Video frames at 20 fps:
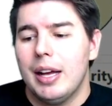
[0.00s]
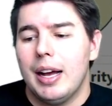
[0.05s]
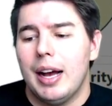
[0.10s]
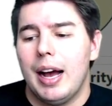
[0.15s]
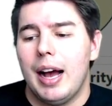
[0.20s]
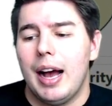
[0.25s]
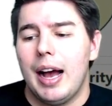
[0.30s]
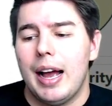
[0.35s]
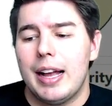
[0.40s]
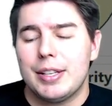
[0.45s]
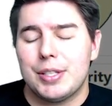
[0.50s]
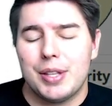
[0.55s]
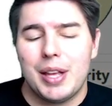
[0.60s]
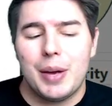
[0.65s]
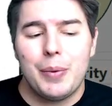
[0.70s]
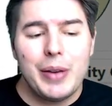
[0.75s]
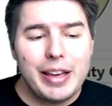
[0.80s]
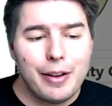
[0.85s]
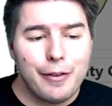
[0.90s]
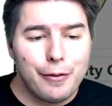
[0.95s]
And so then
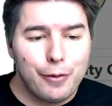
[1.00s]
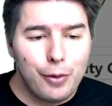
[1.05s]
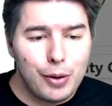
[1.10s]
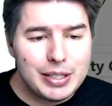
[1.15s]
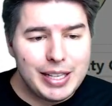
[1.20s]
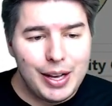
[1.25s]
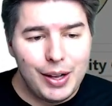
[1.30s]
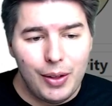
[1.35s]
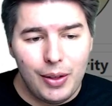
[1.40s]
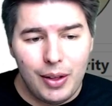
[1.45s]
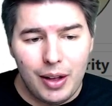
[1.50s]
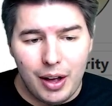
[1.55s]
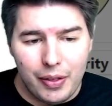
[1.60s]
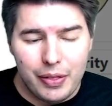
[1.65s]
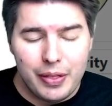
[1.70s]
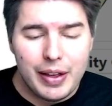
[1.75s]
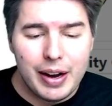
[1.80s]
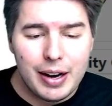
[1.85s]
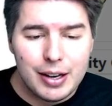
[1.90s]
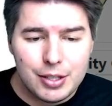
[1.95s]
we can foretell on
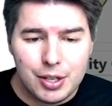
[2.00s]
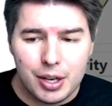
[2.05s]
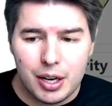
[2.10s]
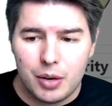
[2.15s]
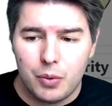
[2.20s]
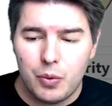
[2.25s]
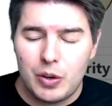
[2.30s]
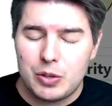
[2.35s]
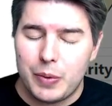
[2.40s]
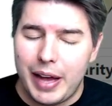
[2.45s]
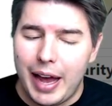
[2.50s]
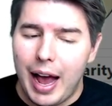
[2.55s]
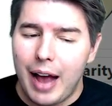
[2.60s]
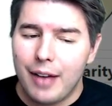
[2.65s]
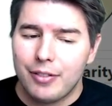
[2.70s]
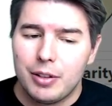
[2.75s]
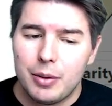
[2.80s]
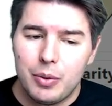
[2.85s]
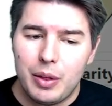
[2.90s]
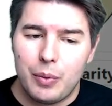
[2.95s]
their turn, which we have
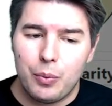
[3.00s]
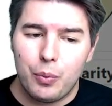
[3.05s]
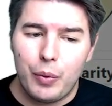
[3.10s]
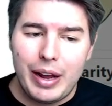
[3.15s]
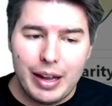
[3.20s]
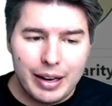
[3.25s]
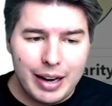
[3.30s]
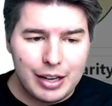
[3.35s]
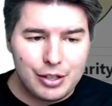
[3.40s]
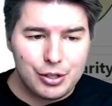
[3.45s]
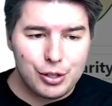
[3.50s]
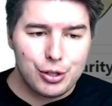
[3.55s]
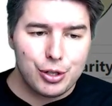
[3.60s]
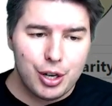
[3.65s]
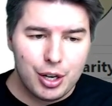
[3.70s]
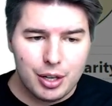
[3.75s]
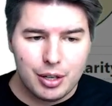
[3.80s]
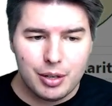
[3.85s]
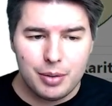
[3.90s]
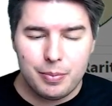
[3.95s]
to then wait an extra
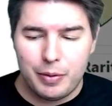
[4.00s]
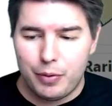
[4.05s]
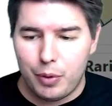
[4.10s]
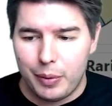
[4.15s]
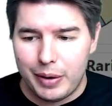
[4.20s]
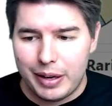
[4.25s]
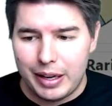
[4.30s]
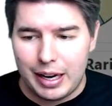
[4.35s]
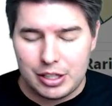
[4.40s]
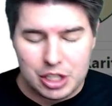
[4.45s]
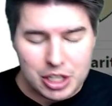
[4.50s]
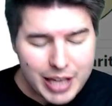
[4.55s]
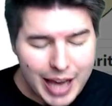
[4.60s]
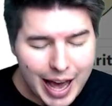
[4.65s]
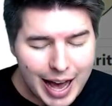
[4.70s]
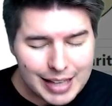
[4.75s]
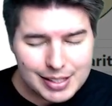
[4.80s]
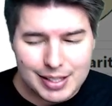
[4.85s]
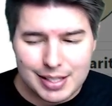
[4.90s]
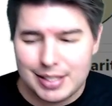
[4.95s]
turn before we can actually
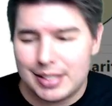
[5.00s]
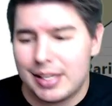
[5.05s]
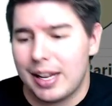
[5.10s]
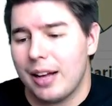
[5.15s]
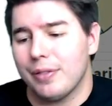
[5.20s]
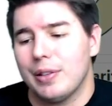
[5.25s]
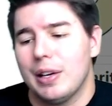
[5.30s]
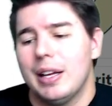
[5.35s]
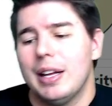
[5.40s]
cast the stuff.